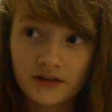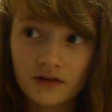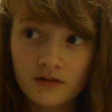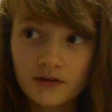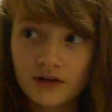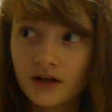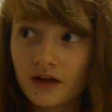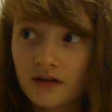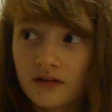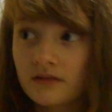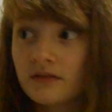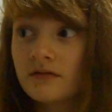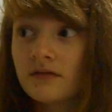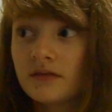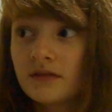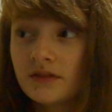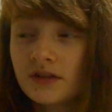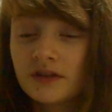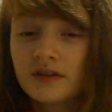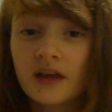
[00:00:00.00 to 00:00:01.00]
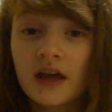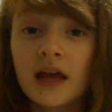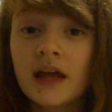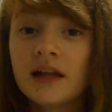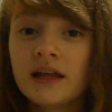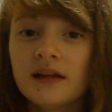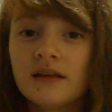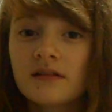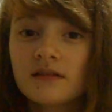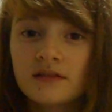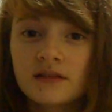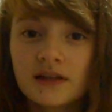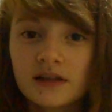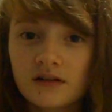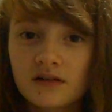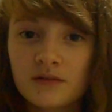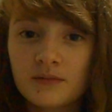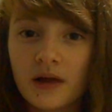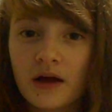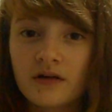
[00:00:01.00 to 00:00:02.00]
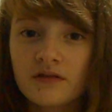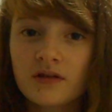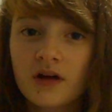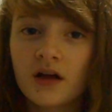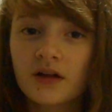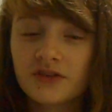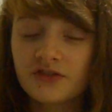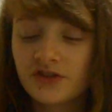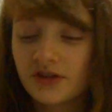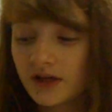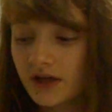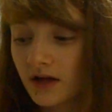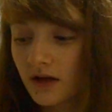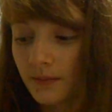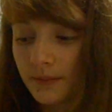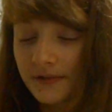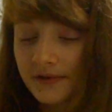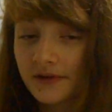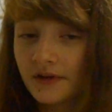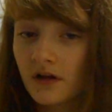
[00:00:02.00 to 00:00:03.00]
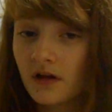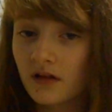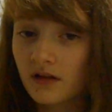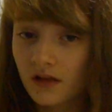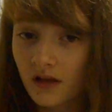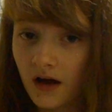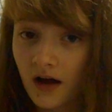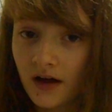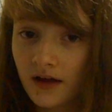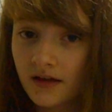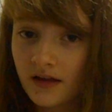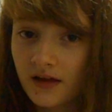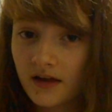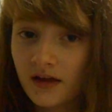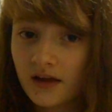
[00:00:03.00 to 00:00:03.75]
Knowing just any little amount of kanji helps a lot.